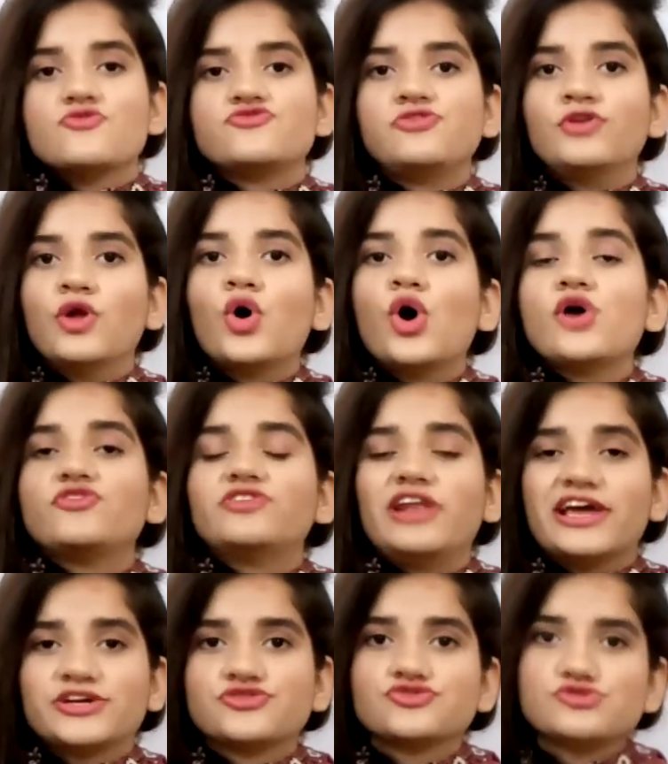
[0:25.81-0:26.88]
flow of
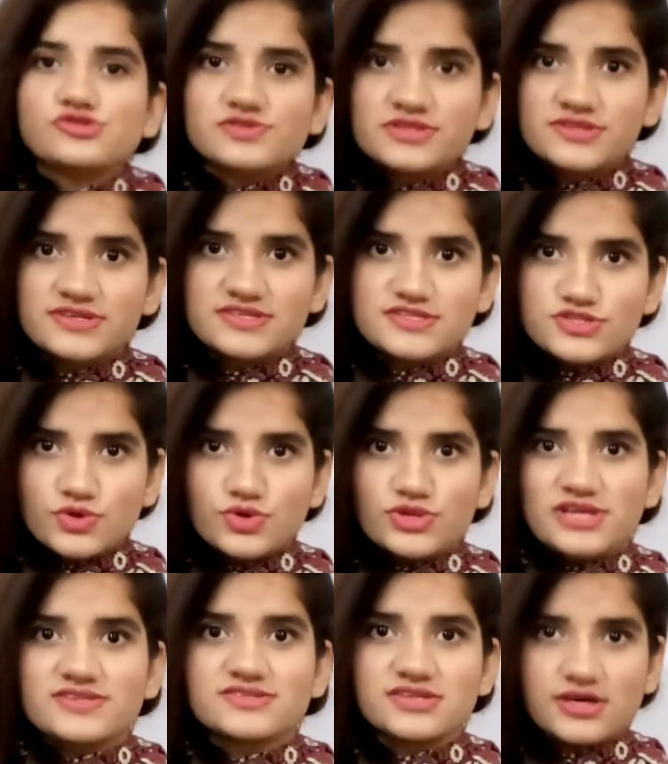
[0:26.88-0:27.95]
electrons is known
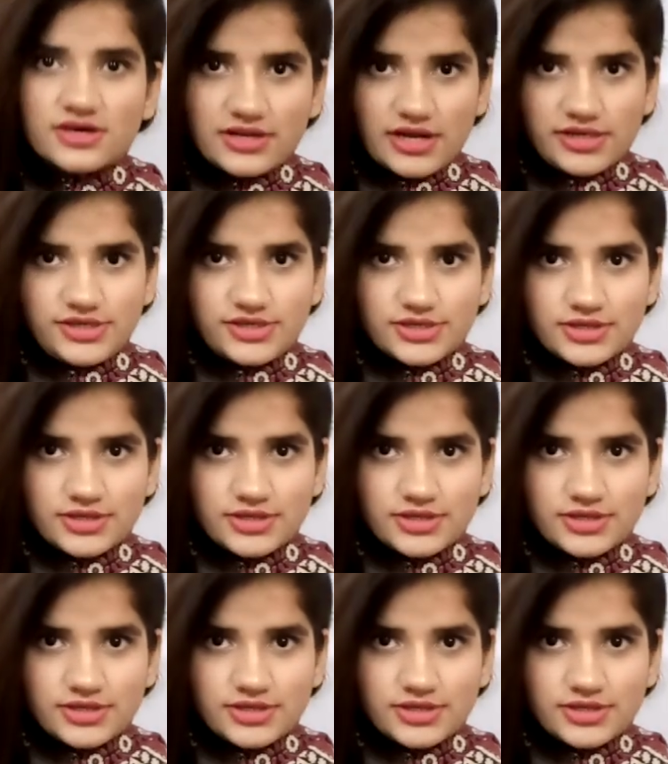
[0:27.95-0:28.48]
as current.